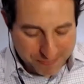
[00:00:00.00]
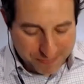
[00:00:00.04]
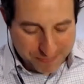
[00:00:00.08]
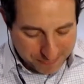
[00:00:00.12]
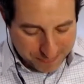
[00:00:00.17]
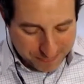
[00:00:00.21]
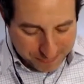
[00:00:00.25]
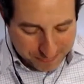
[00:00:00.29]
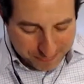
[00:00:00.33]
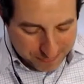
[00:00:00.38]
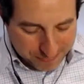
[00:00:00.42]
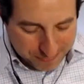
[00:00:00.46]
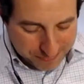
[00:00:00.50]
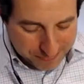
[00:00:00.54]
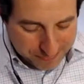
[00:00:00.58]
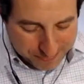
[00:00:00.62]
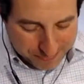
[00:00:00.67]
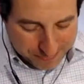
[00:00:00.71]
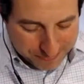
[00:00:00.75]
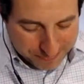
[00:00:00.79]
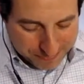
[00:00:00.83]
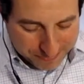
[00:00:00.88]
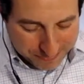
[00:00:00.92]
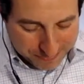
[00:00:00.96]

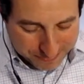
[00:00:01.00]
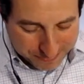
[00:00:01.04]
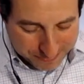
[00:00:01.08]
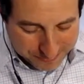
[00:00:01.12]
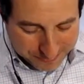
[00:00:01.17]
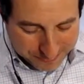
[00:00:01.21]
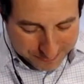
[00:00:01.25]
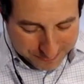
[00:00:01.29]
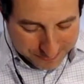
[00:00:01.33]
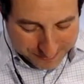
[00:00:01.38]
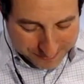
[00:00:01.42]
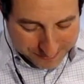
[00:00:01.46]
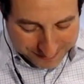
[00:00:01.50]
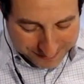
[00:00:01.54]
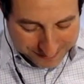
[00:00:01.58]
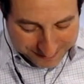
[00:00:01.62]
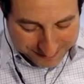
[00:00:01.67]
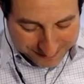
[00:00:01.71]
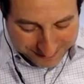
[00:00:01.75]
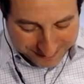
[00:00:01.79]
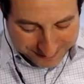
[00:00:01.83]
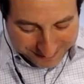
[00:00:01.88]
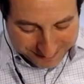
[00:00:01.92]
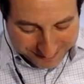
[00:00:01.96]

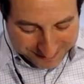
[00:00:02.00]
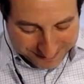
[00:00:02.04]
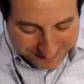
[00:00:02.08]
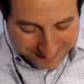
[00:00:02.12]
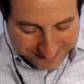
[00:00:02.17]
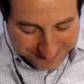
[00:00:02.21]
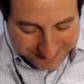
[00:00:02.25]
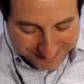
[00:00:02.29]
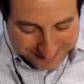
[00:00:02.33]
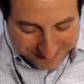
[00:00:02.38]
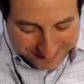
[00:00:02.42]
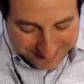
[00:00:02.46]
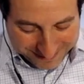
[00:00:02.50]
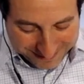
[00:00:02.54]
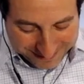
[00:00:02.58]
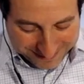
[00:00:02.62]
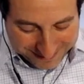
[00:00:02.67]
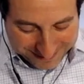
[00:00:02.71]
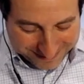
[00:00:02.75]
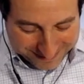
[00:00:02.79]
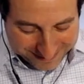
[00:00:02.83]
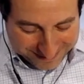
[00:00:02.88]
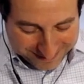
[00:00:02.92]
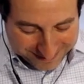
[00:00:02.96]

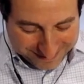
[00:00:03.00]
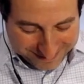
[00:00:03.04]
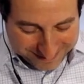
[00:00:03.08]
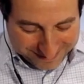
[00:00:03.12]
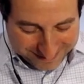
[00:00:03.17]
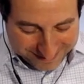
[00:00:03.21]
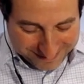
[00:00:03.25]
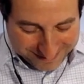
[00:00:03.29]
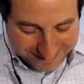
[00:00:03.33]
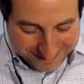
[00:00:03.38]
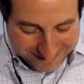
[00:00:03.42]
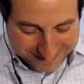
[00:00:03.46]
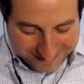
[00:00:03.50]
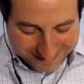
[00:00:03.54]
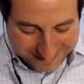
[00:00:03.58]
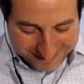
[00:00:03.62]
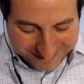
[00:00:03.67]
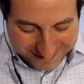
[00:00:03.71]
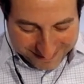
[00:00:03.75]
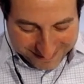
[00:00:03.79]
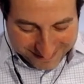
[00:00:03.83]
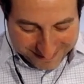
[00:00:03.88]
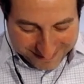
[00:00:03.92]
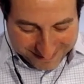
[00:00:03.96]

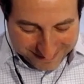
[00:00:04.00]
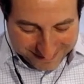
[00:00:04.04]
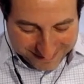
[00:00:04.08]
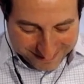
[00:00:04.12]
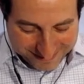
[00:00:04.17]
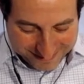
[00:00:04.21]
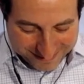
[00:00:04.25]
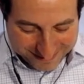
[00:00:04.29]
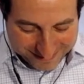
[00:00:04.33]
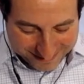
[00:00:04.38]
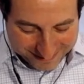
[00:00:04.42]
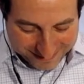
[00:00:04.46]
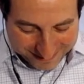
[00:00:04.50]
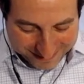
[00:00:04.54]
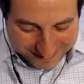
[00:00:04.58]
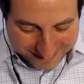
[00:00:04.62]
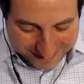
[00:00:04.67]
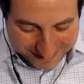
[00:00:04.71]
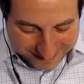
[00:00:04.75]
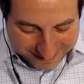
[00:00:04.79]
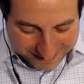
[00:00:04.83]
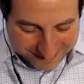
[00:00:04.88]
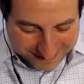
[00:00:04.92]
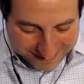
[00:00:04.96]

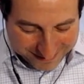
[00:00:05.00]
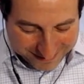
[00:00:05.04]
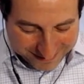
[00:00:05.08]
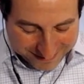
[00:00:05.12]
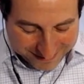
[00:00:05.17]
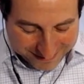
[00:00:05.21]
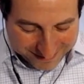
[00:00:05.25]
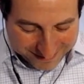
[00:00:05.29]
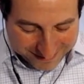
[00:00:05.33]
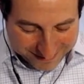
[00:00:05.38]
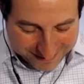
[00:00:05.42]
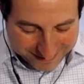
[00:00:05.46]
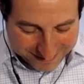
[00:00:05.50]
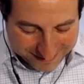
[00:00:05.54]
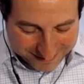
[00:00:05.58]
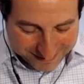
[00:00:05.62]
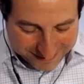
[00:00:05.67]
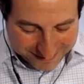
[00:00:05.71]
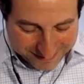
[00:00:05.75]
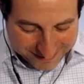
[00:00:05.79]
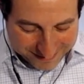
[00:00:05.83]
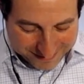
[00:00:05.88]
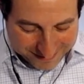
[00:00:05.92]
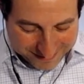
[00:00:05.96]

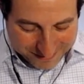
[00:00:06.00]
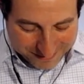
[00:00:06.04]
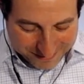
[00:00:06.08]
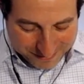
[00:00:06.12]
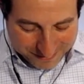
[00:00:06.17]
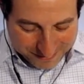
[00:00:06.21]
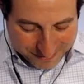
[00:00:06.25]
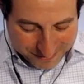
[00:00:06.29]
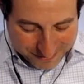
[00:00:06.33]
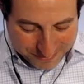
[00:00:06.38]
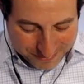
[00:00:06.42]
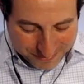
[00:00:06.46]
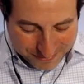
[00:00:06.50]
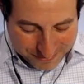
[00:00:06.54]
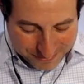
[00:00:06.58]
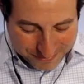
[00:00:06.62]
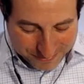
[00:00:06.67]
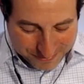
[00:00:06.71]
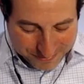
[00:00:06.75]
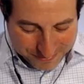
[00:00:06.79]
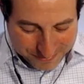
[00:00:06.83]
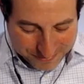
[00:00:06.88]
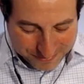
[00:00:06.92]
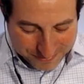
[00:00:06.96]

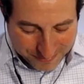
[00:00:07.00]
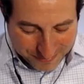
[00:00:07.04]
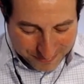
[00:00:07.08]
The person shown says nothing.